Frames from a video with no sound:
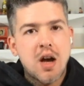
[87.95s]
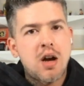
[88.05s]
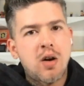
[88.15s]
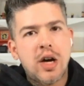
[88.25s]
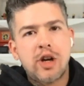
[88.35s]

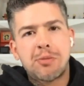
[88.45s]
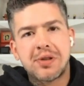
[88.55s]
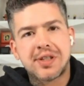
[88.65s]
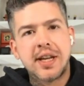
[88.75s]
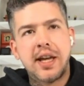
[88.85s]
Oh,
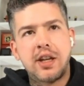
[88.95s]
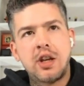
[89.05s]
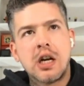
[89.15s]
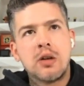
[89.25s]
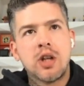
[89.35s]

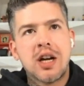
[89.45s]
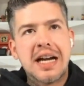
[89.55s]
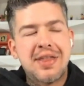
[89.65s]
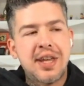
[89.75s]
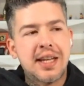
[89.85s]
100%. You know,
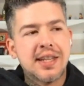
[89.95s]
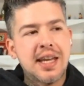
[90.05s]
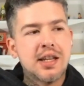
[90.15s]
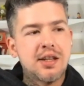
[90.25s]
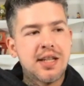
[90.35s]
look, I think at
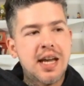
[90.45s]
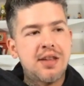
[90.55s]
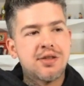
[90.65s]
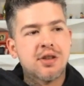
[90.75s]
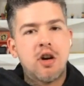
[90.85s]
the end of the
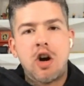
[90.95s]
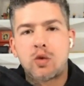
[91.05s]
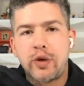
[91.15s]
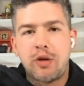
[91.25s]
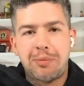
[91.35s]
day, these are
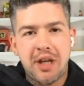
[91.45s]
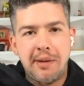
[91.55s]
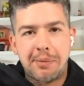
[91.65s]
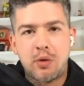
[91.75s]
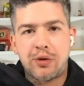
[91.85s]
all real
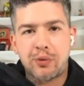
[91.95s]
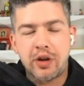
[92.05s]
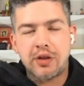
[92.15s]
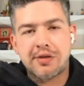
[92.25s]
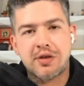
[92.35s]
people with
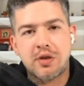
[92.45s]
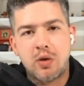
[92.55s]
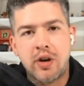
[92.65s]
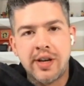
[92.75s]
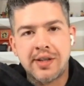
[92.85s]
real
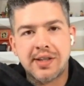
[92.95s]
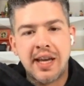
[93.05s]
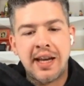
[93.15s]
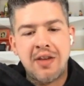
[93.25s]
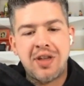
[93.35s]
stories.
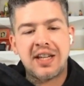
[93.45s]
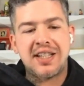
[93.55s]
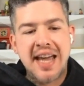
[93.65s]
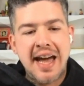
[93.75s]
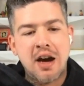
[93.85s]
And I think
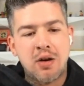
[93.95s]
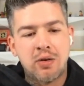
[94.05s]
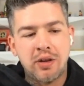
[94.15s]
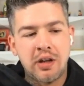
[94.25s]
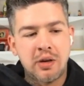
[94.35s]

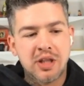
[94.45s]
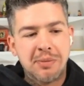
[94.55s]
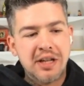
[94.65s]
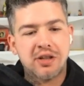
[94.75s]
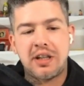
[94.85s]
now, you know,
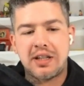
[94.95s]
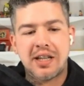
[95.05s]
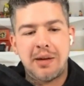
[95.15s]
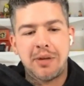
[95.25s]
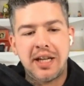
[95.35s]
especially at a
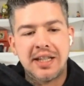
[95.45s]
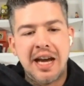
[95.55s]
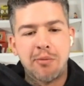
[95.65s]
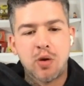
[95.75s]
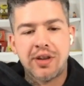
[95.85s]
time like
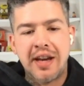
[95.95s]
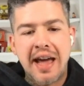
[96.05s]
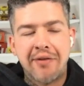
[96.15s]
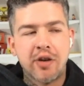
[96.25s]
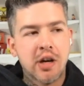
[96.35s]
now, more than
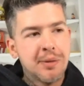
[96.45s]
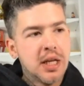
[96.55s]
ever,